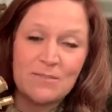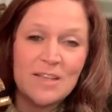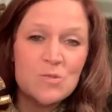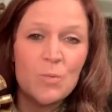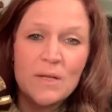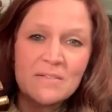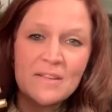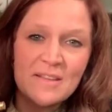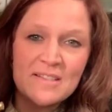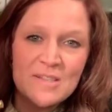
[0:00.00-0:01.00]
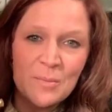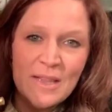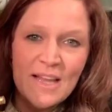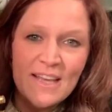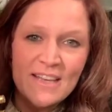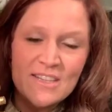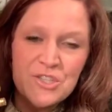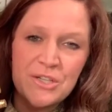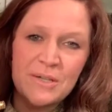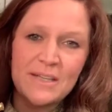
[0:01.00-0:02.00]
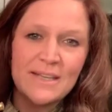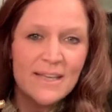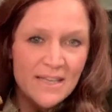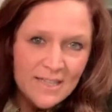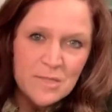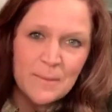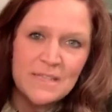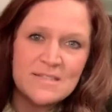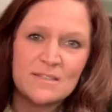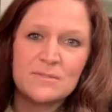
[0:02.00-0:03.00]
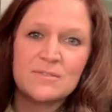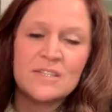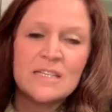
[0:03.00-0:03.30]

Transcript: That's one of the things that we like is sharing inexpensive